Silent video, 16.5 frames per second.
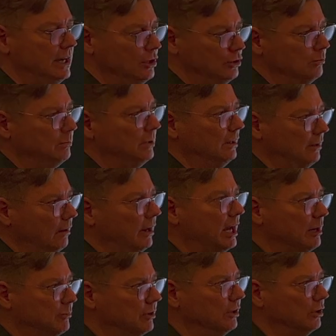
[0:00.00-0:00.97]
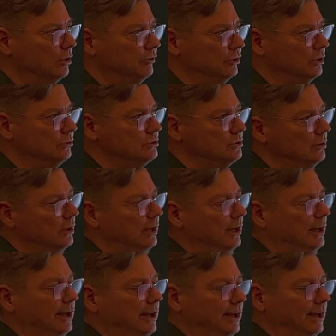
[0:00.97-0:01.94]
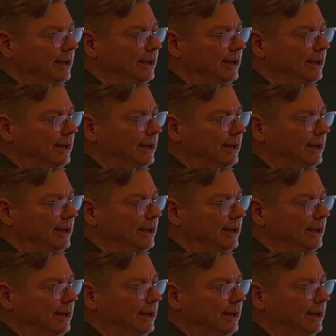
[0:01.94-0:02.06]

You build a library of those, mm-hmm.